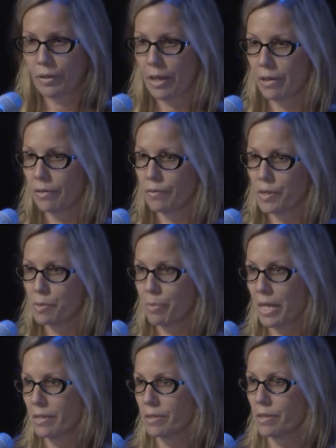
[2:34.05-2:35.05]
love is
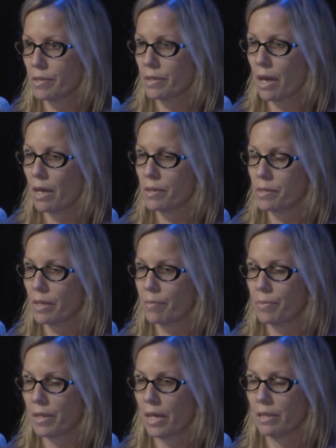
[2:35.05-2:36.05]
based in this
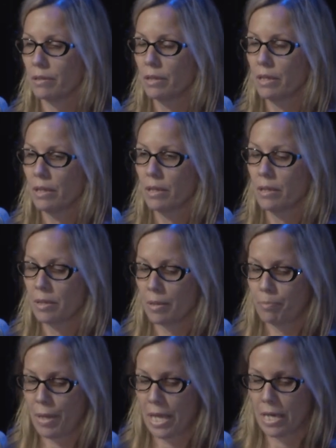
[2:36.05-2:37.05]
concept
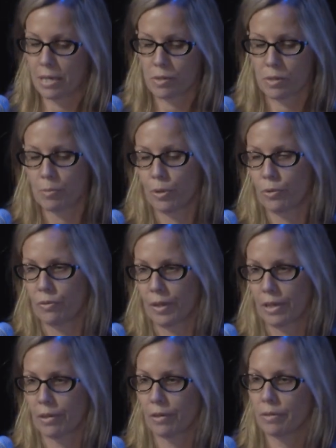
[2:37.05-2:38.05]
that pain is the
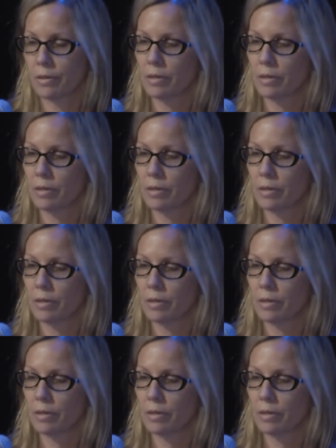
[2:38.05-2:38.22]
motivator.